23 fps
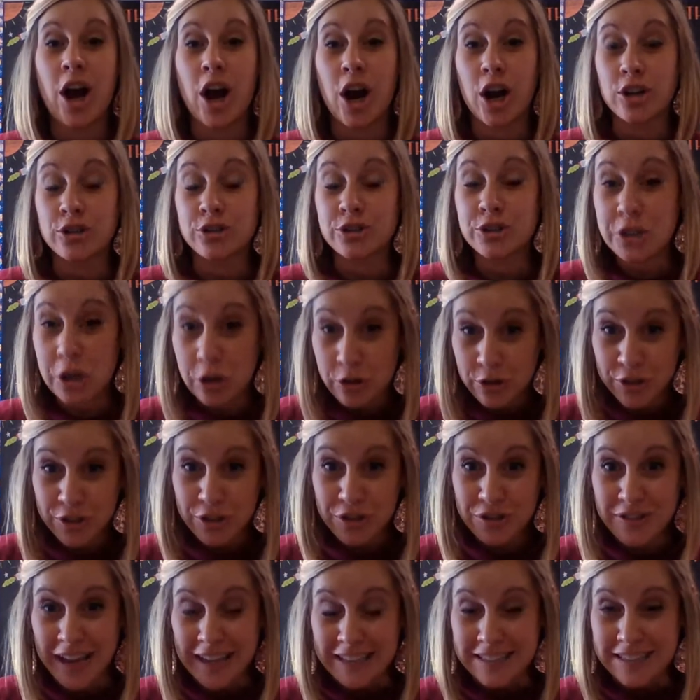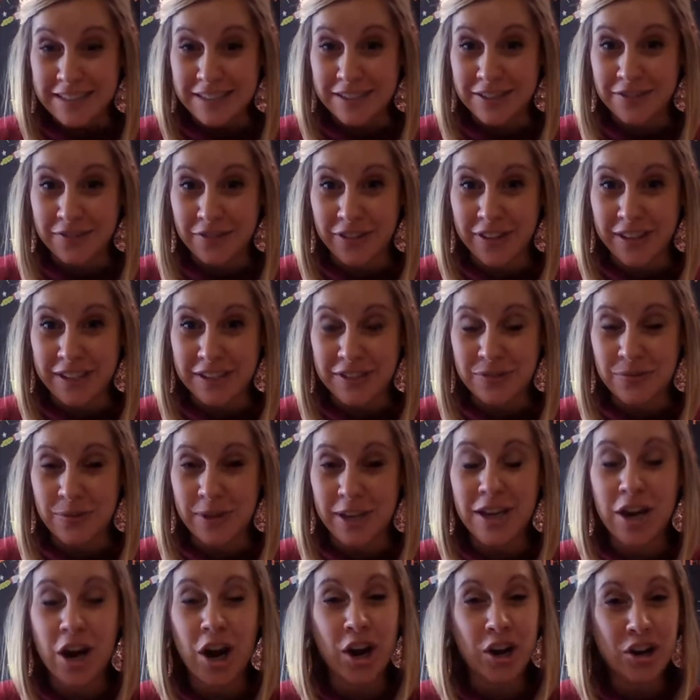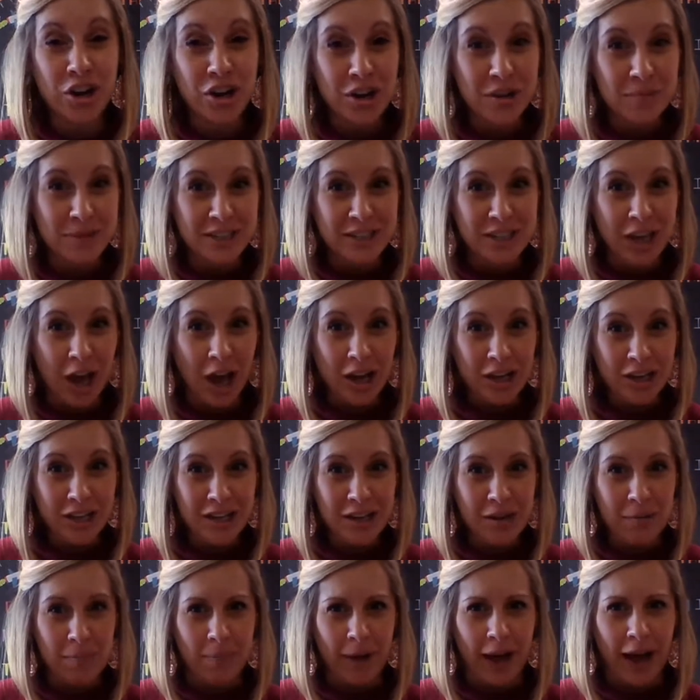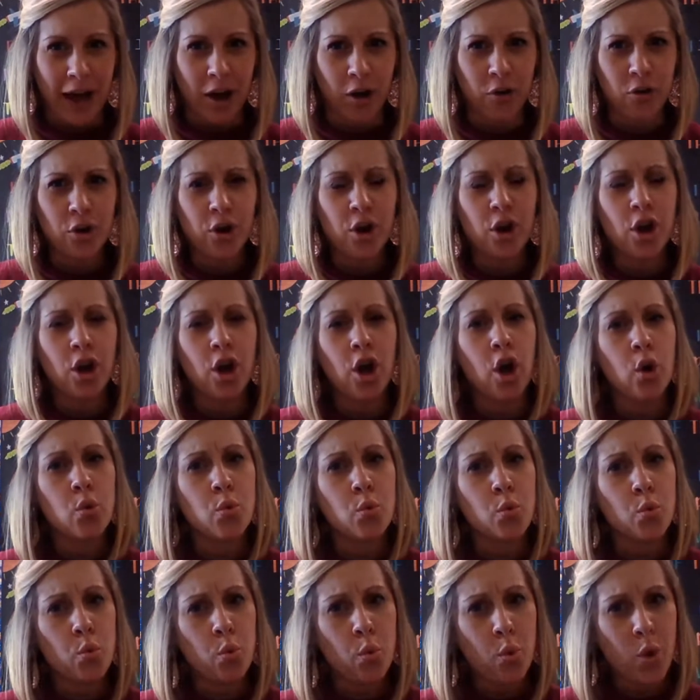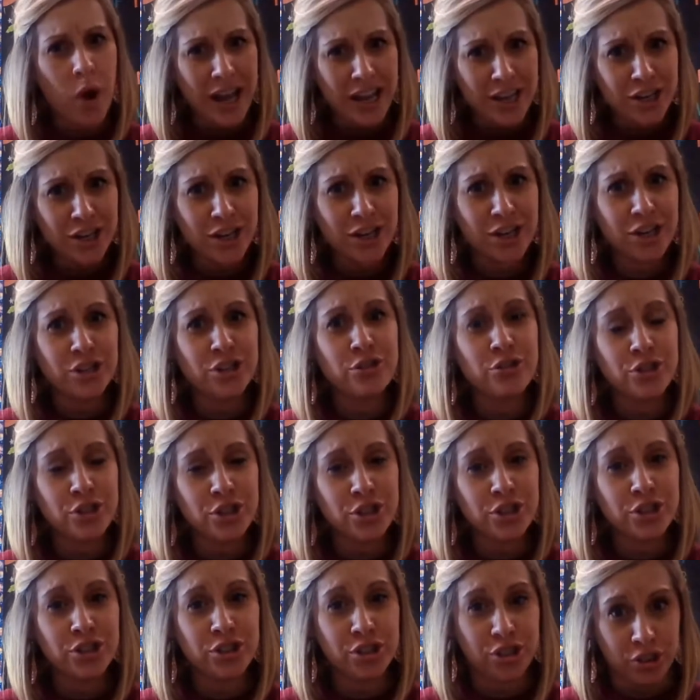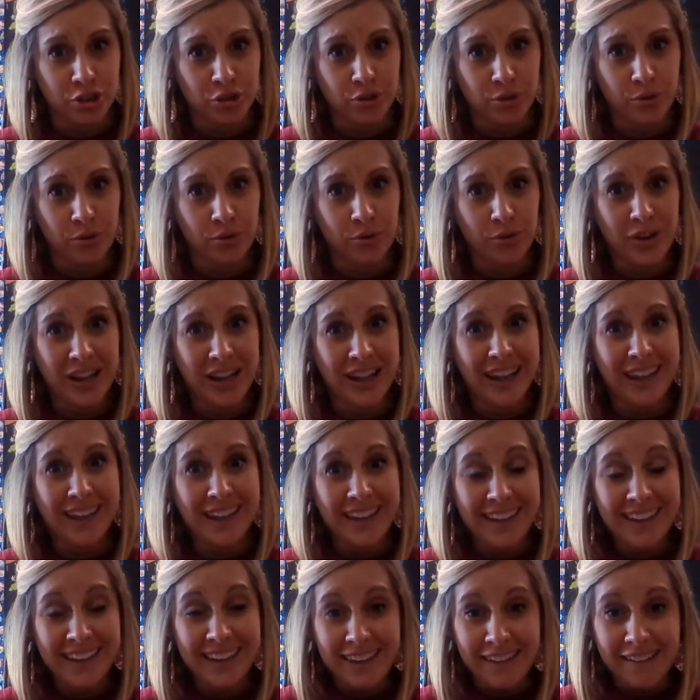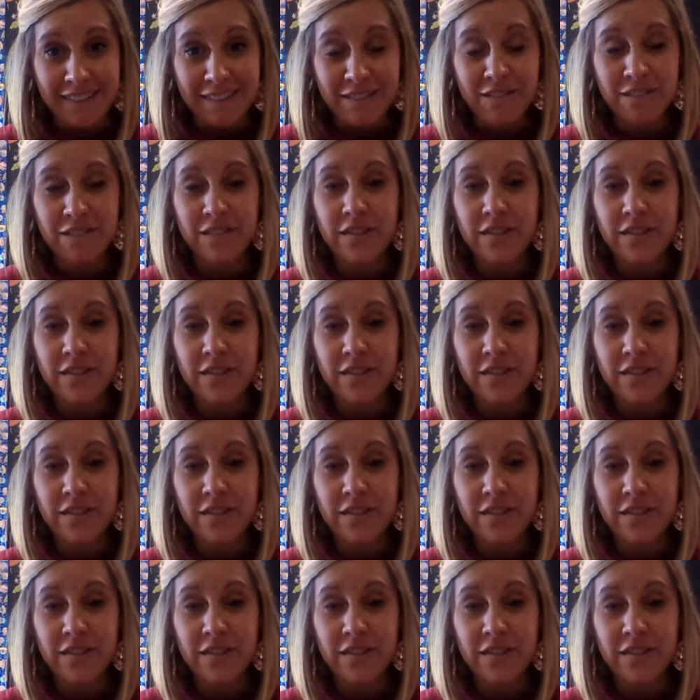Our social lessons for this week are going to be talking about what you should do if